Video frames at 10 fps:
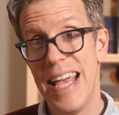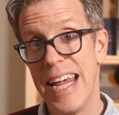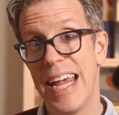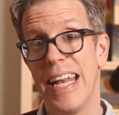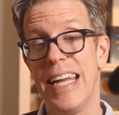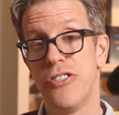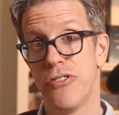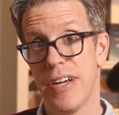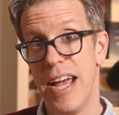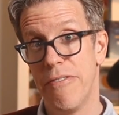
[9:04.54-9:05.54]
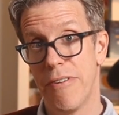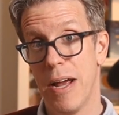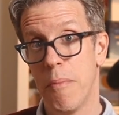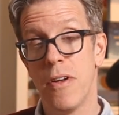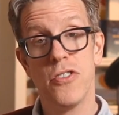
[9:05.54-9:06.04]
second is your
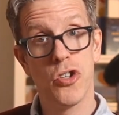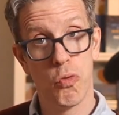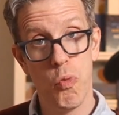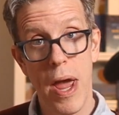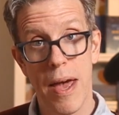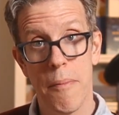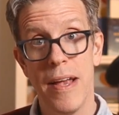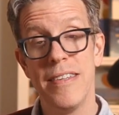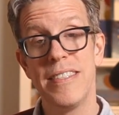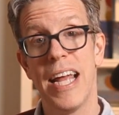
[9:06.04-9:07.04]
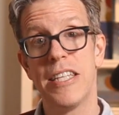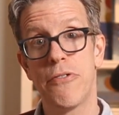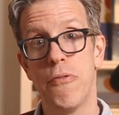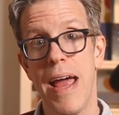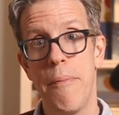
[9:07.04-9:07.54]
diaphragm. So REM
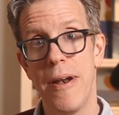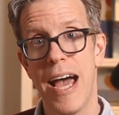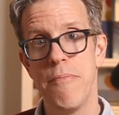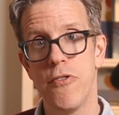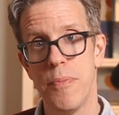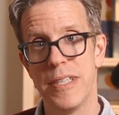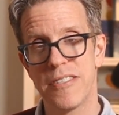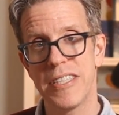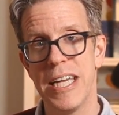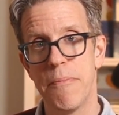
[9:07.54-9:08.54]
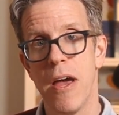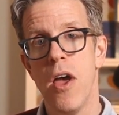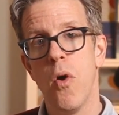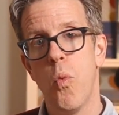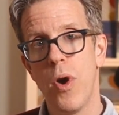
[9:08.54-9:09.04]
stands for rapid eye movement sleep.
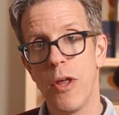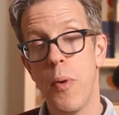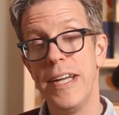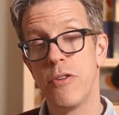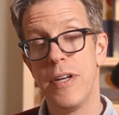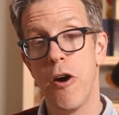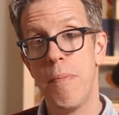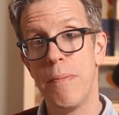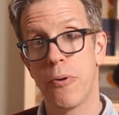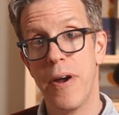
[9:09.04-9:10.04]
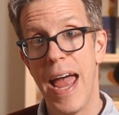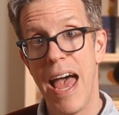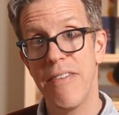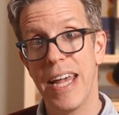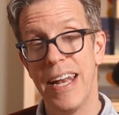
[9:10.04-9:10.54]
One of the ways we know people are
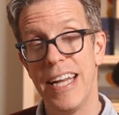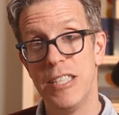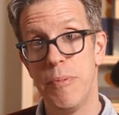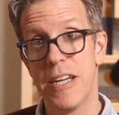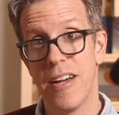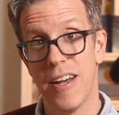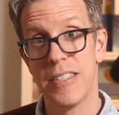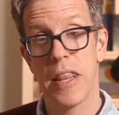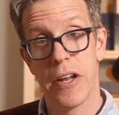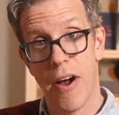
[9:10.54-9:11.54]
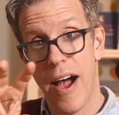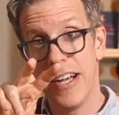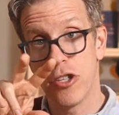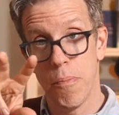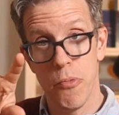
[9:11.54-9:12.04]
having it is because their
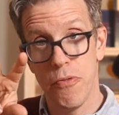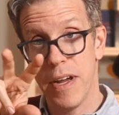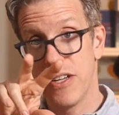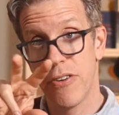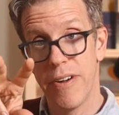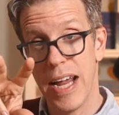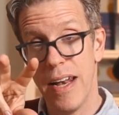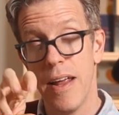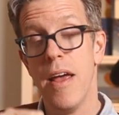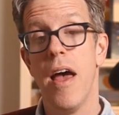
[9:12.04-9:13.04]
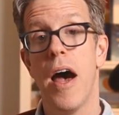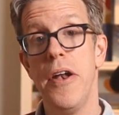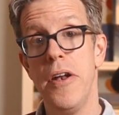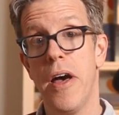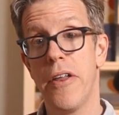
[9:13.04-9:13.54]
eyes are moving during it.
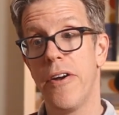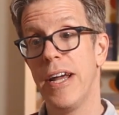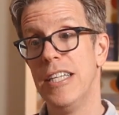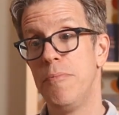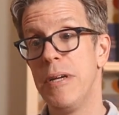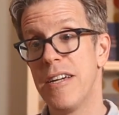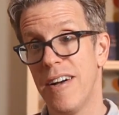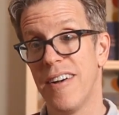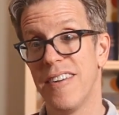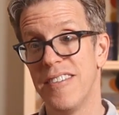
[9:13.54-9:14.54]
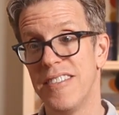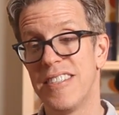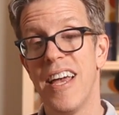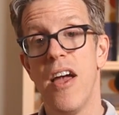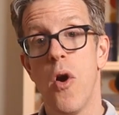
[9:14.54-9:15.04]
Another is
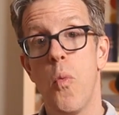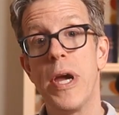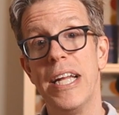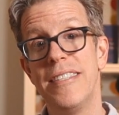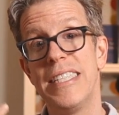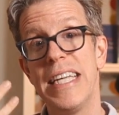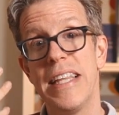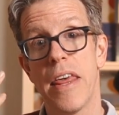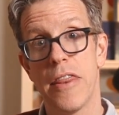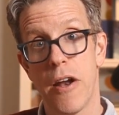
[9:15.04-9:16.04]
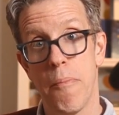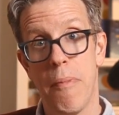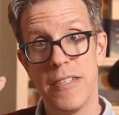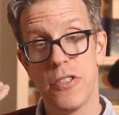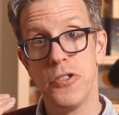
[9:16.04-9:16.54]
because we can see that their
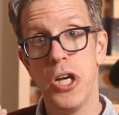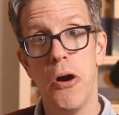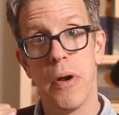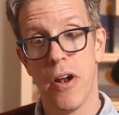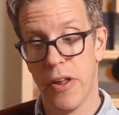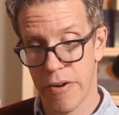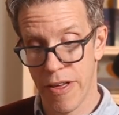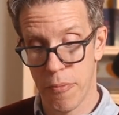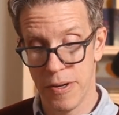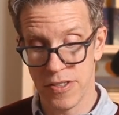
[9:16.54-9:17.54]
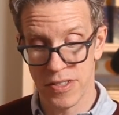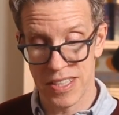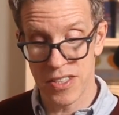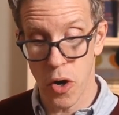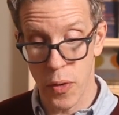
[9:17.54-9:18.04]
muscle tone and all their other
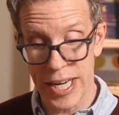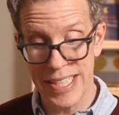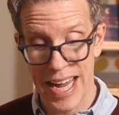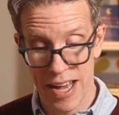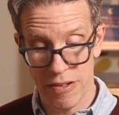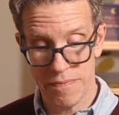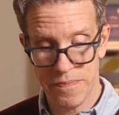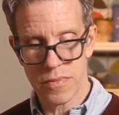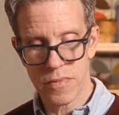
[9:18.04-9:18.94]
muscles is going down.